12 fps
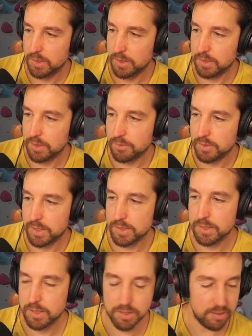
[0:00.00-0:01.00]
device
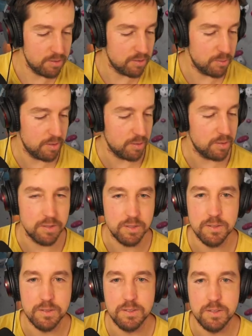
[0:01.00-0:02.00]
here so I can
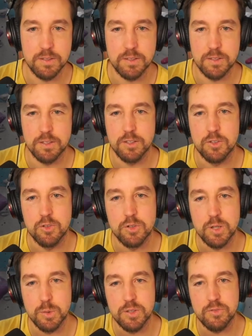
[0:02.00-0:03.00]

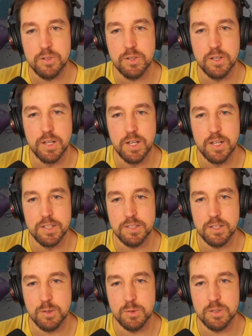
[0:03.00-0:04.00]
draw it for you.
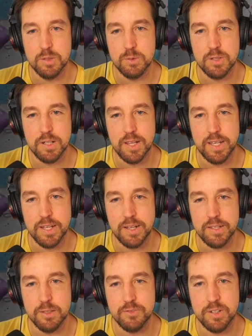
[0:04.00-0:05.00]
So those were like
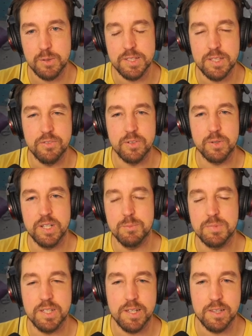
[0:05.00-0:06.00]
kind of aggressive
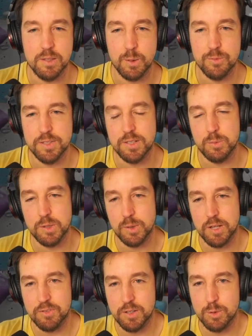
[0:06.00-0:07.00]
crimps, and obviously when you
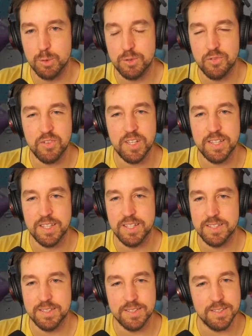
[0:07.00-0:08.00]
have a good fit
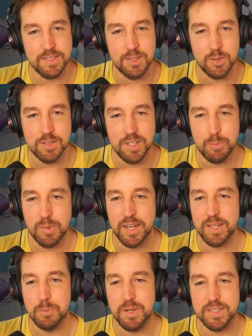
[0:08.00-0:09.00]
it's not that
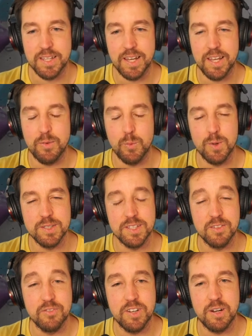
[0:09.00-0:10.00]
bad, but I wasn't
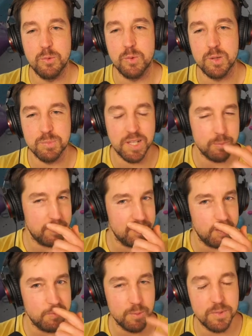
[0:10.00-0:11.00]
very warmed up at
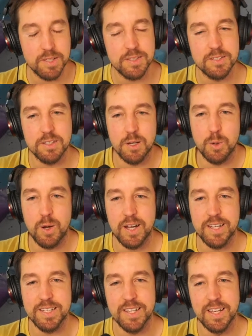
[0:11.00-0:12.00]
the moment, so I